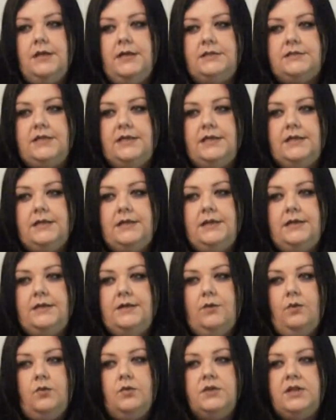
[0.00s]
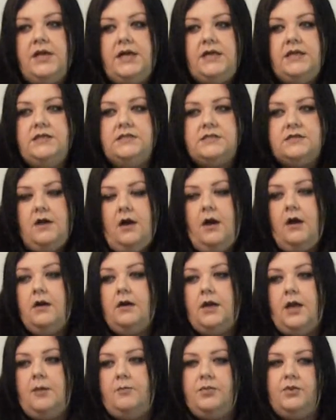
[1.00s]
like take an old lady's
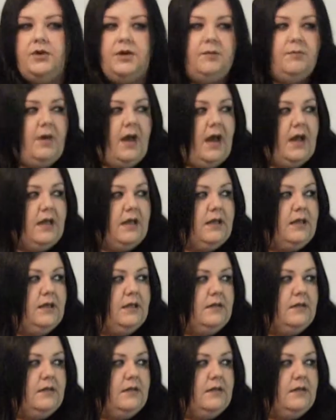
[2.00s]
cart and put it back